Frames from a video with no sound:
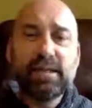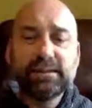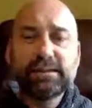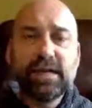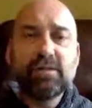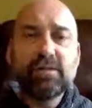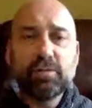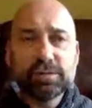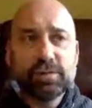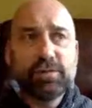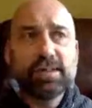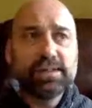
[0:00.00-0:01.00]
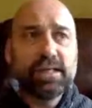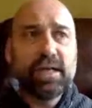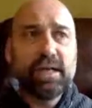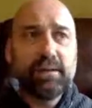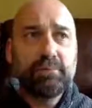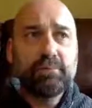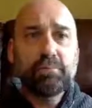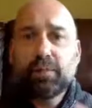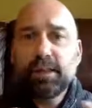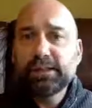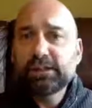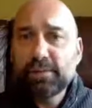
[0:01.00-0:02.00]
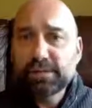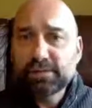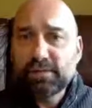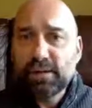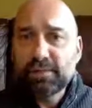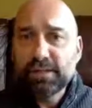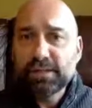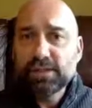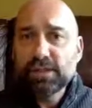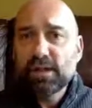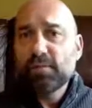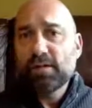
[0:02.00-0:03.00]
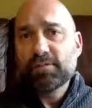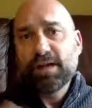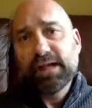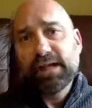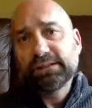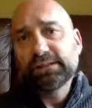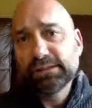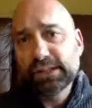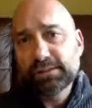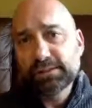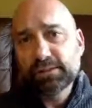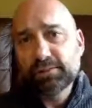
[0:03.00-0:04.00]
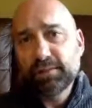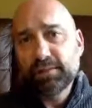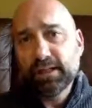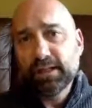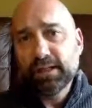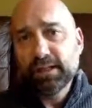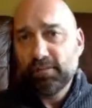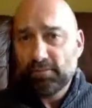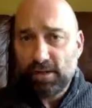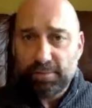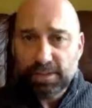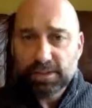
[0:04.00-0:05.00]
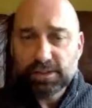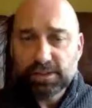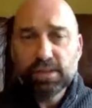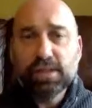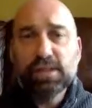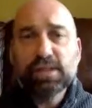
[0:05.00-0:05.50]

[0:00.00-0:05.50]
in general. So we can say, my job is rubbish, my relationship's completely rubbish.